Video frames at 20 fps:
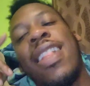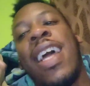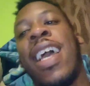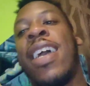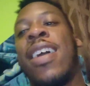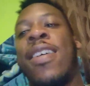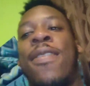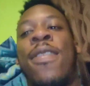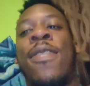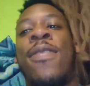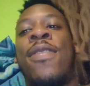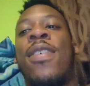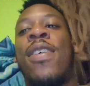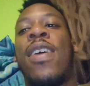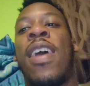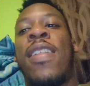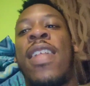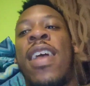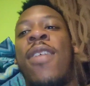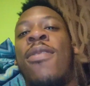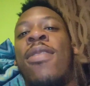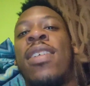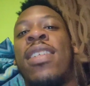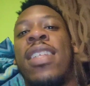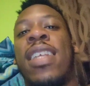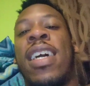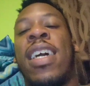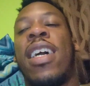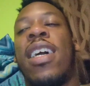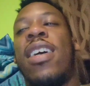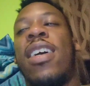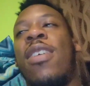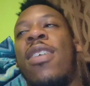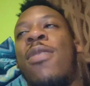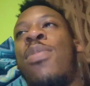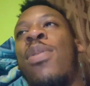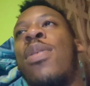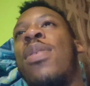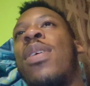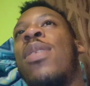like, if that wasn't like,
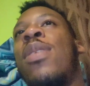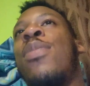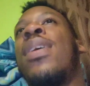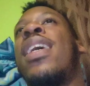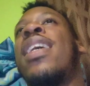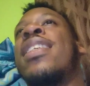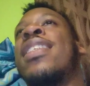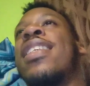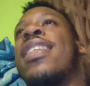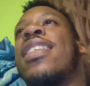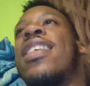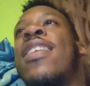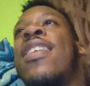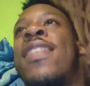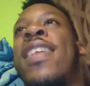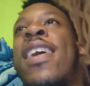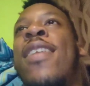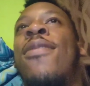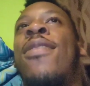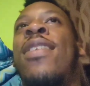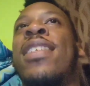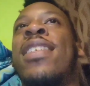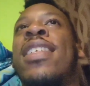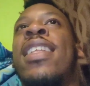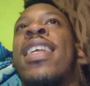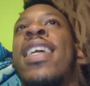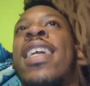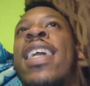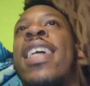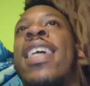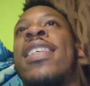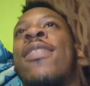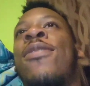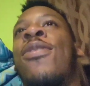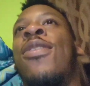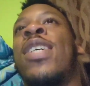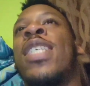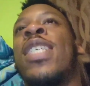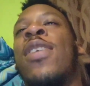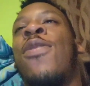put it as this, if that wasn't the case,
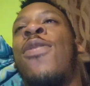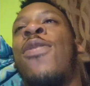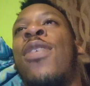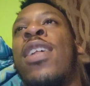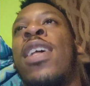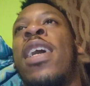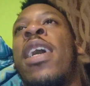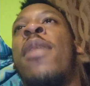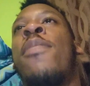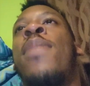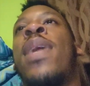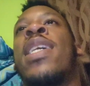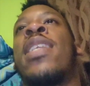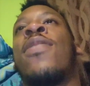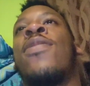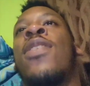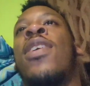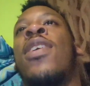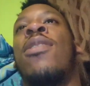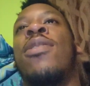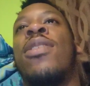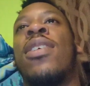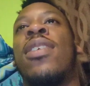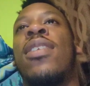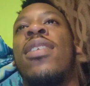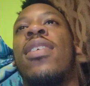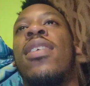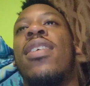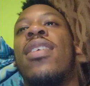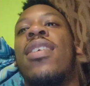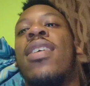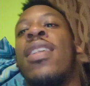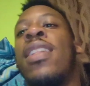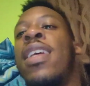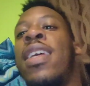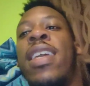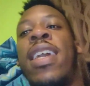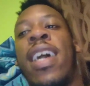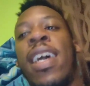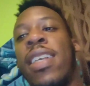if it wasn't for the impact of culture,
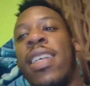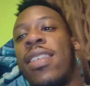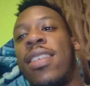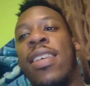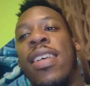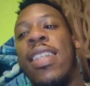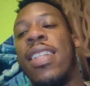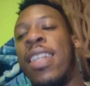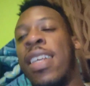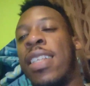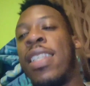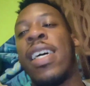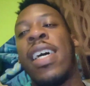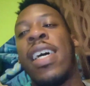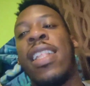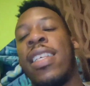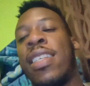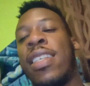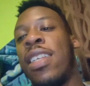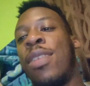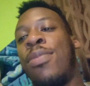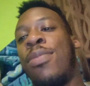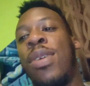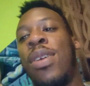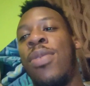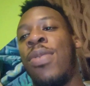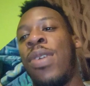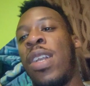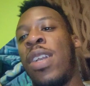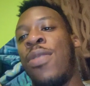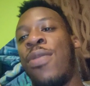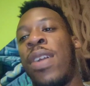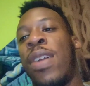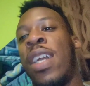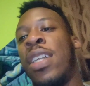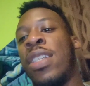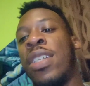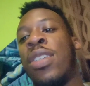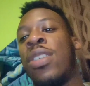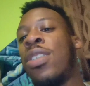then yes, the entire list would be
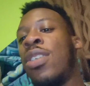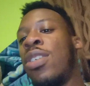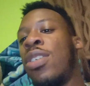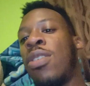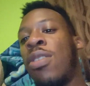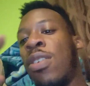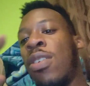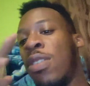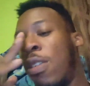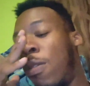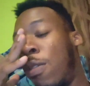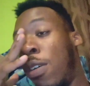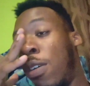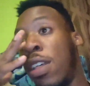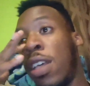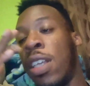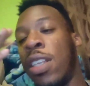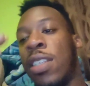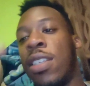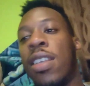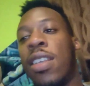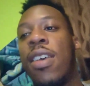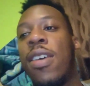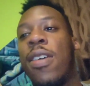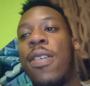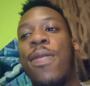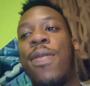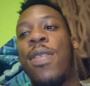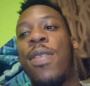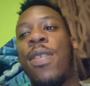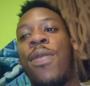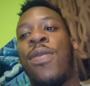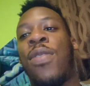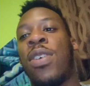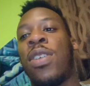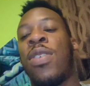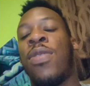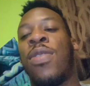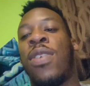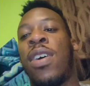rearranged and so on and so forth, because
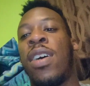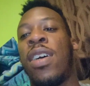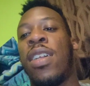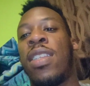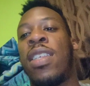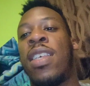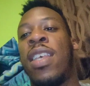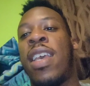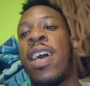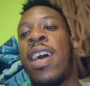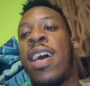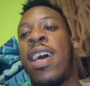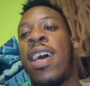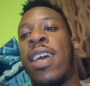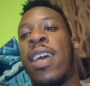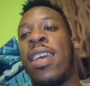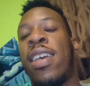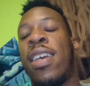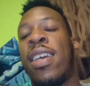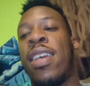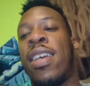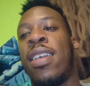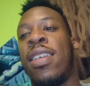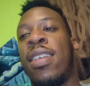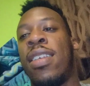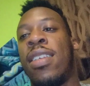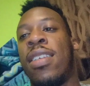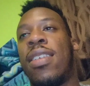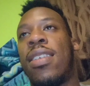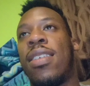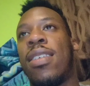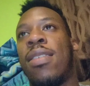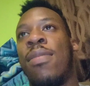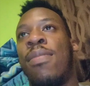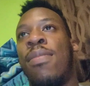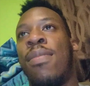First of all, T.I. is